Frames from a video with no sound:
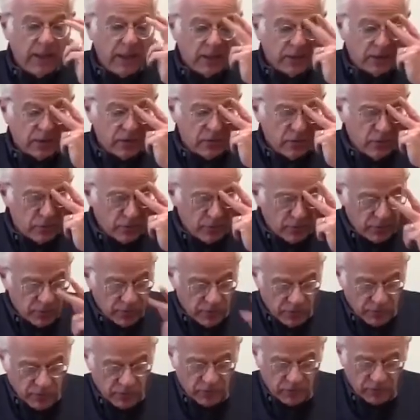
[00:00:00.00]
is to
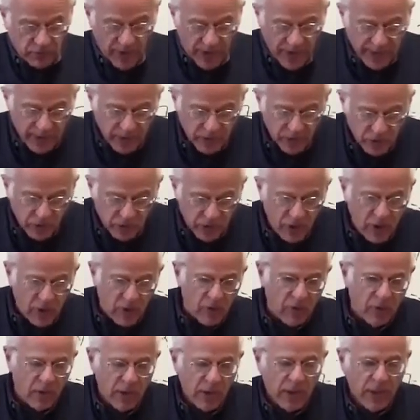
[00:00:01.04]
try and
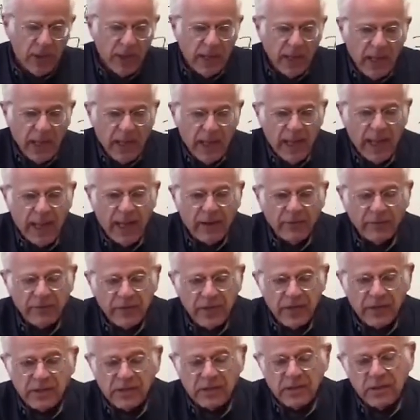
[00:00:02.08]
show how
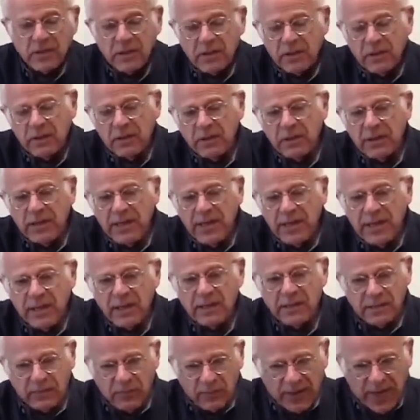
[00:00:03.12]
this
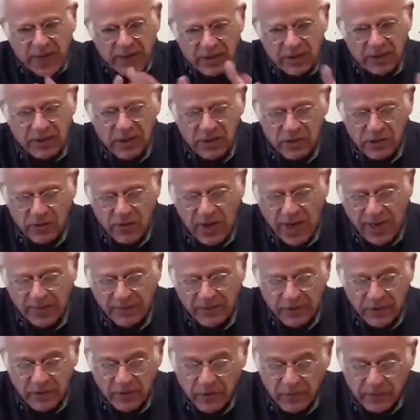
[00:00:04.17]
leads, what I just
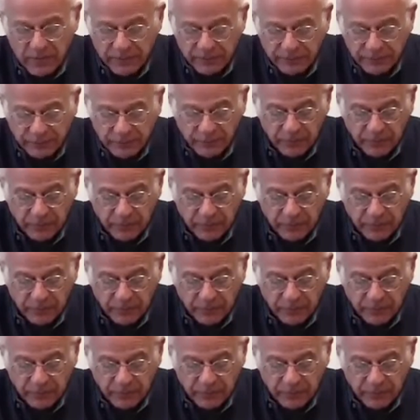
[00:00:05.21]
described to you,